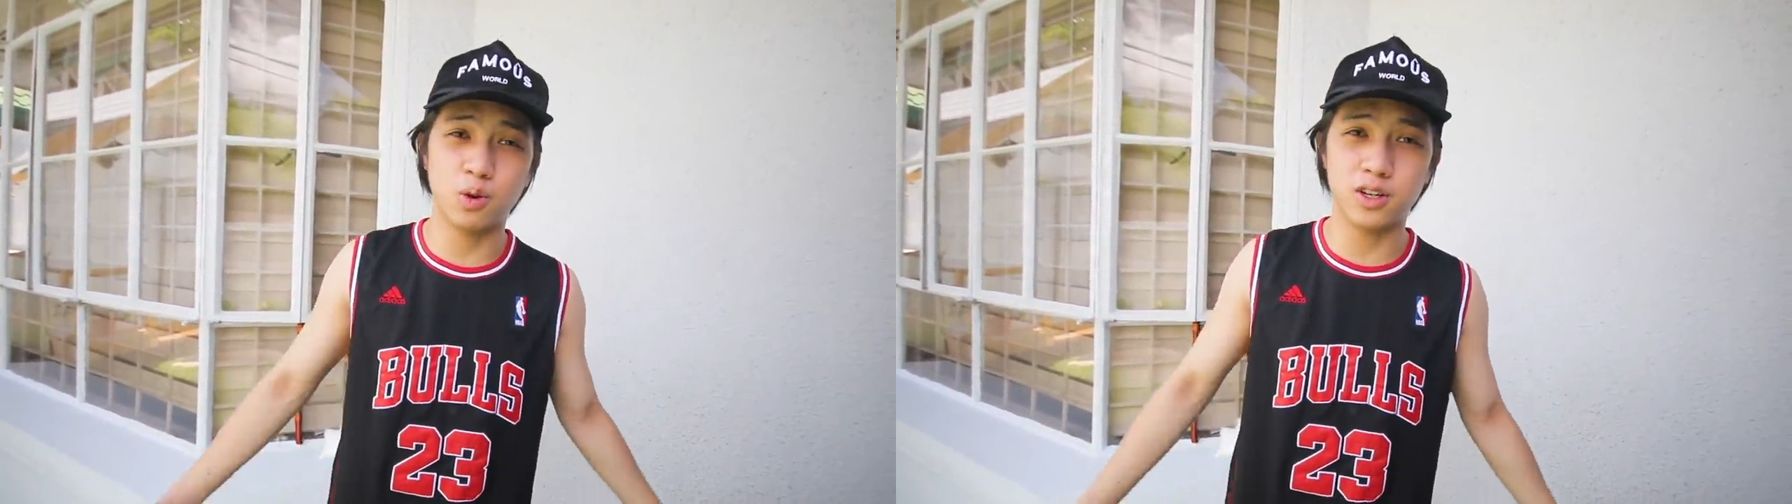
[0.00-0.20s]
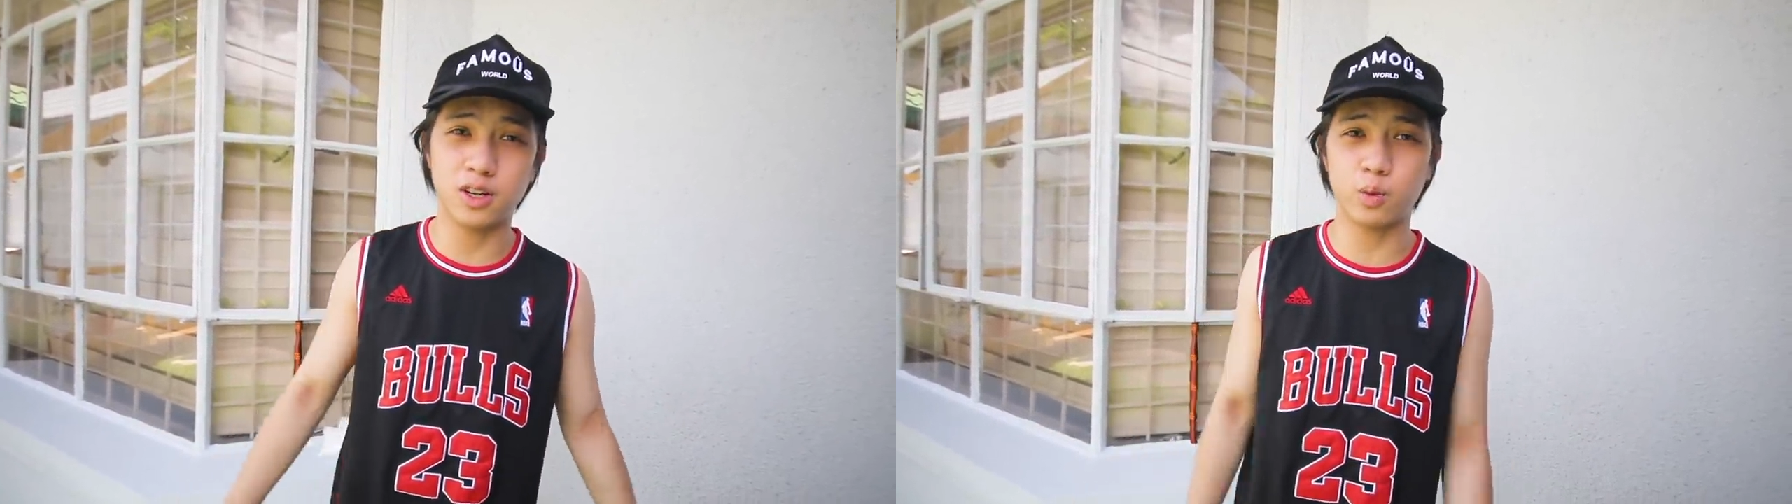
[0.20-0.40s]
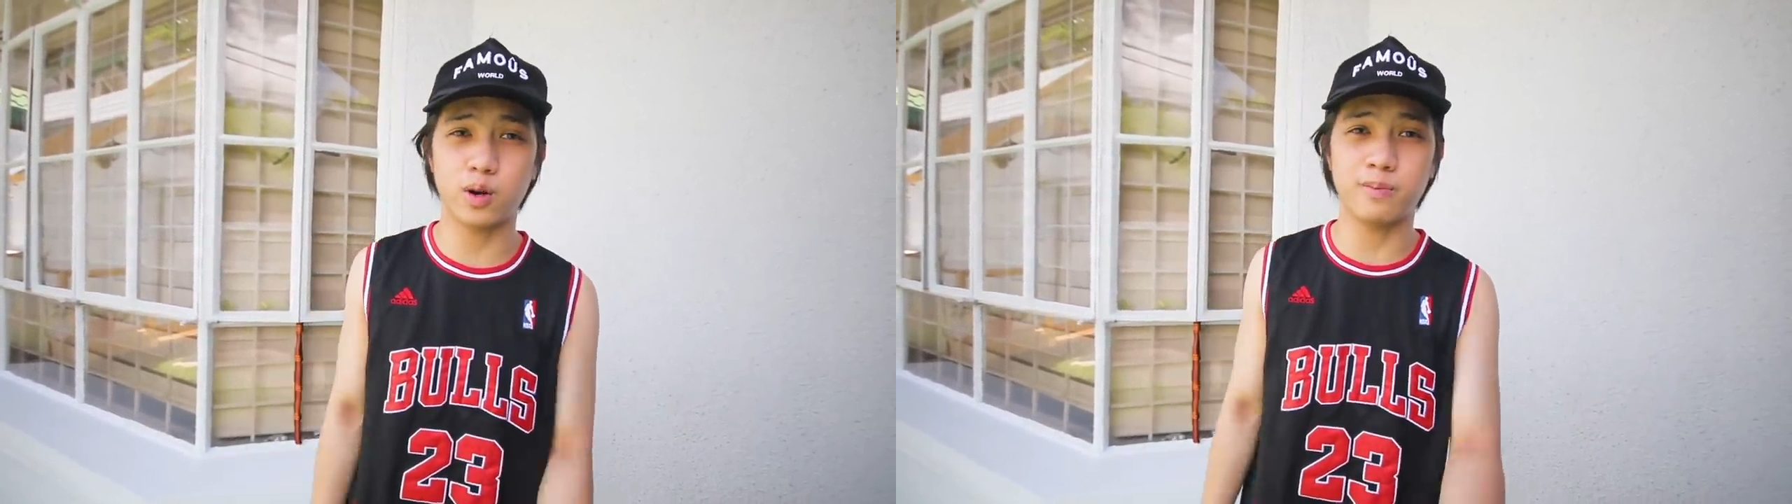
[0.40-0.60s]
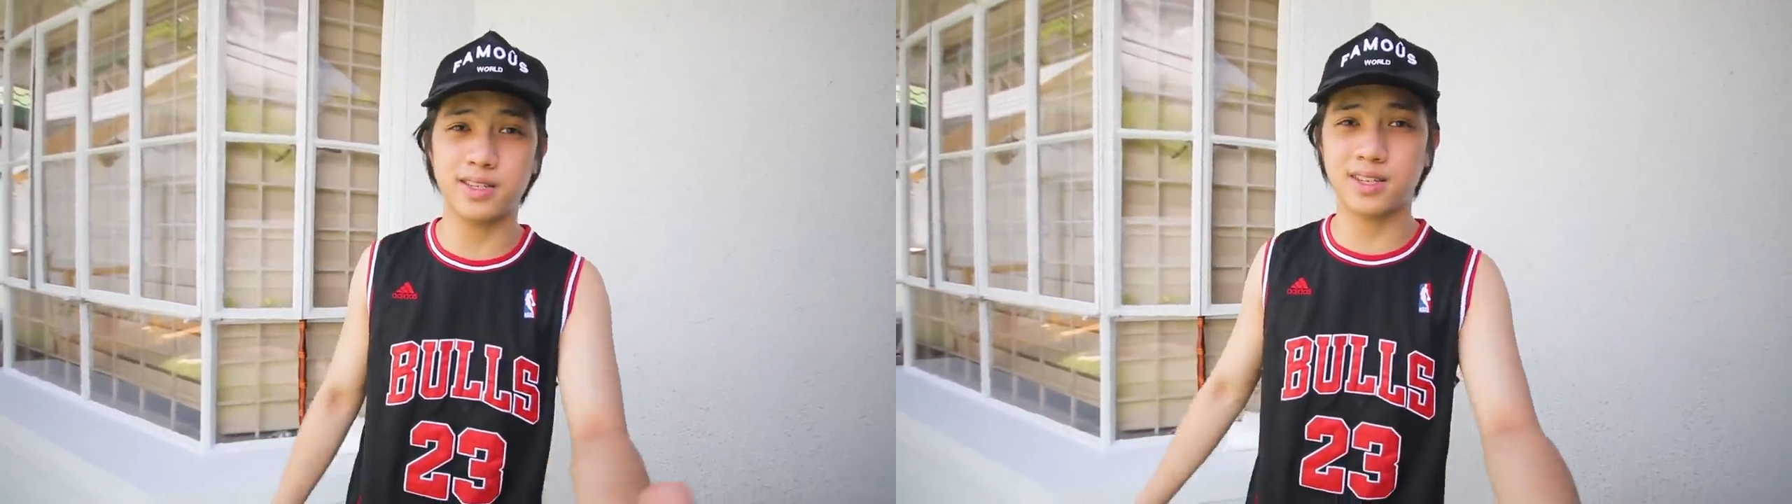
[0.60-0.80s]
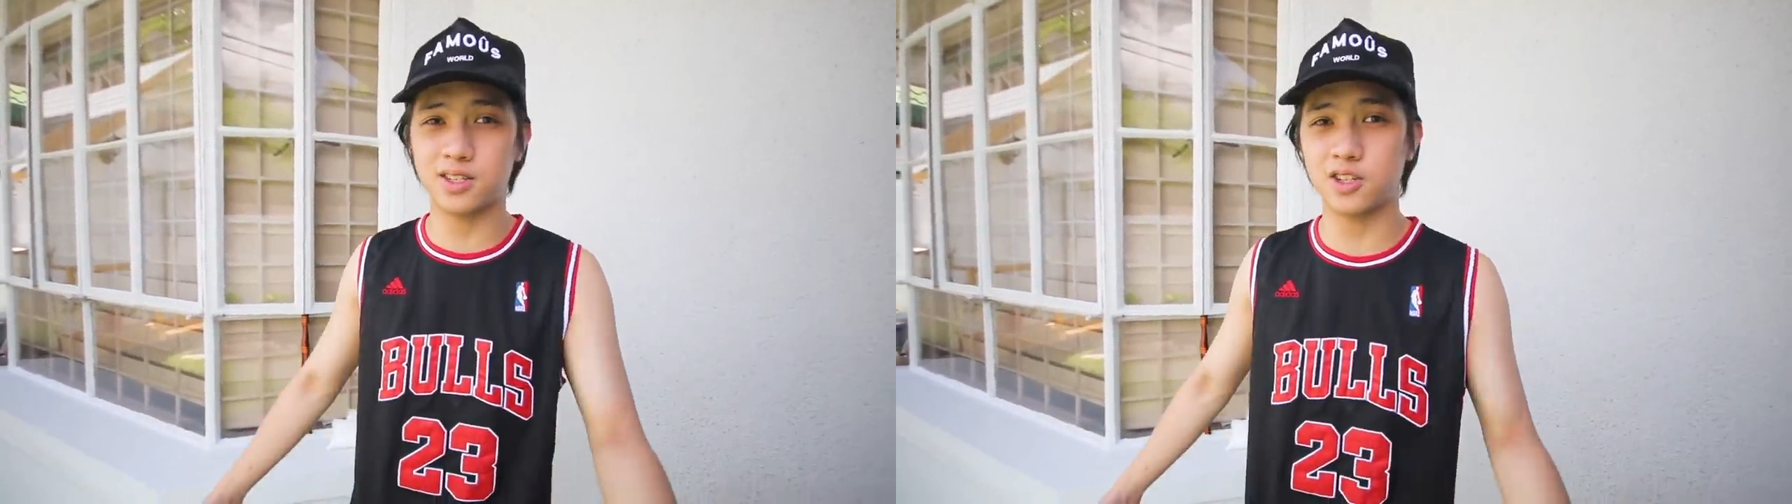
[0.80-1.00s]
wondering where my
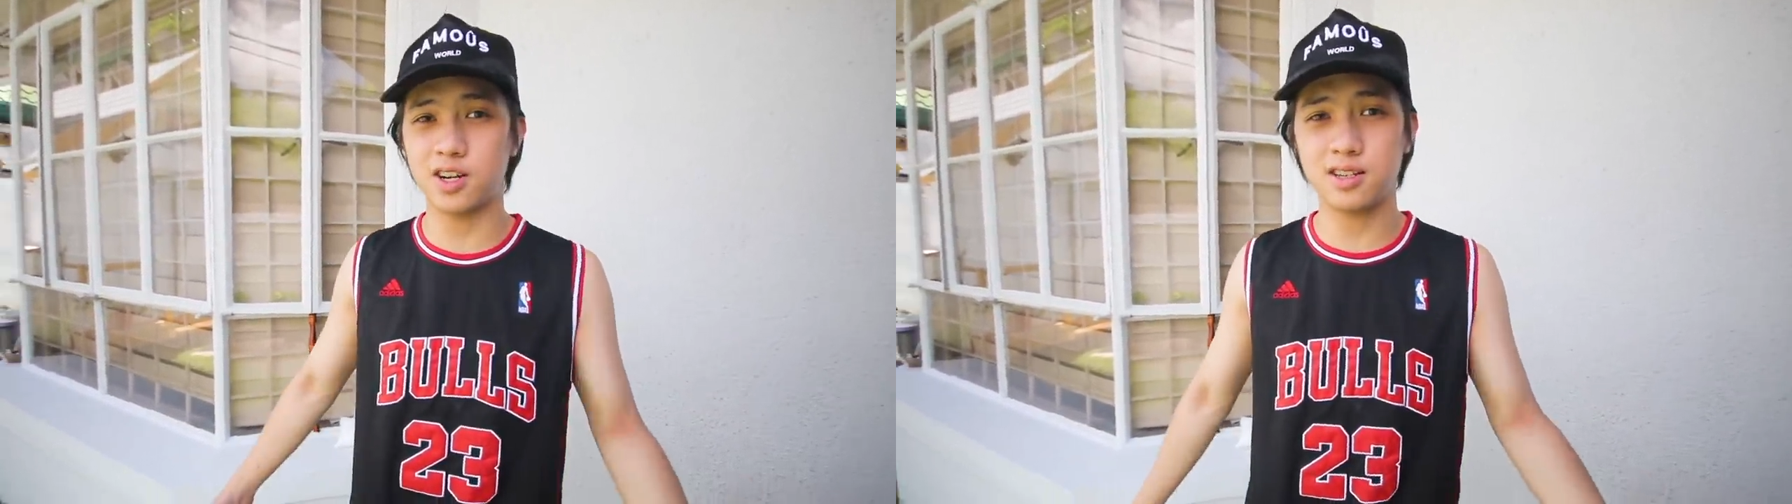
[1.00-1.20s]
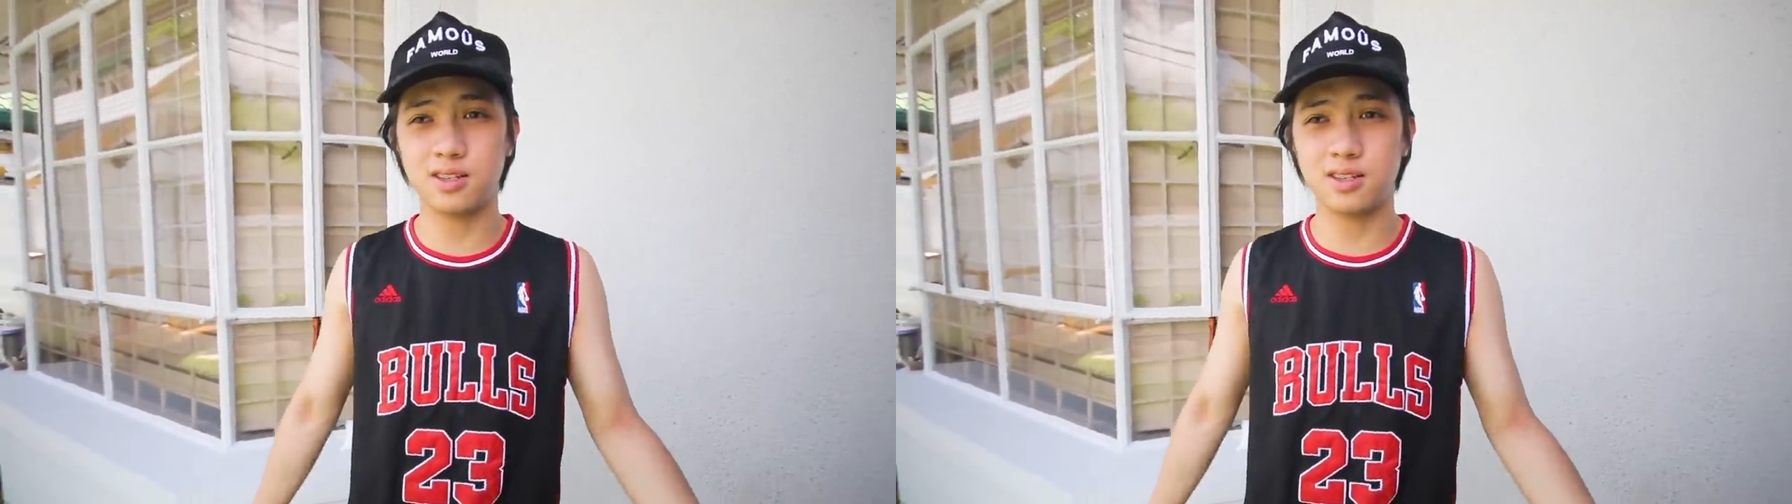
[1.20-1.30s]
sister is,